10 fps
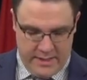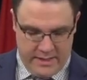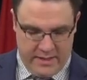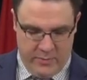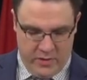
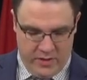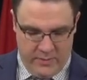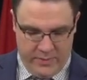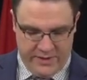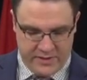Uh,
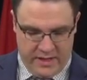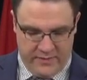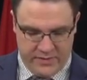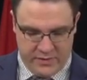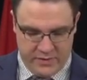community peace
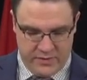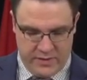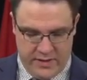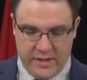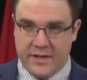
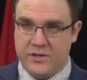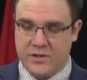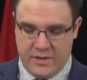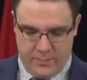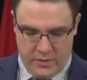officers, in
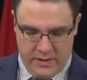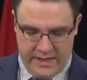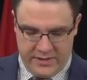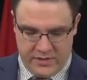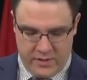addition to
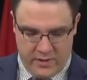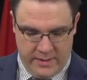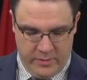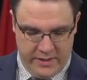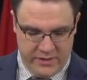police, are
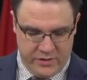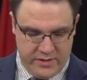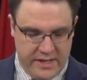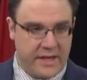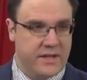able to issue
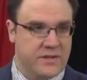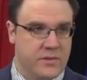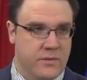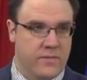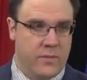tickets
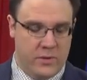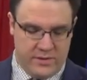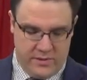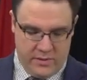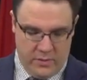to
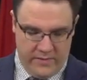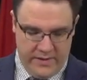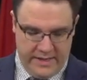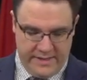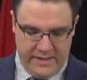enforce
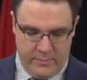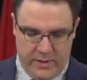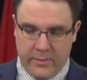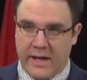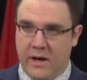COVID nineteen
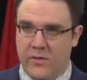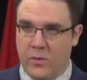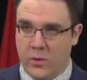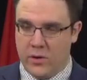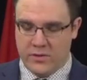public health
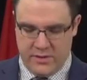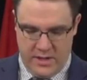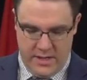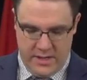orders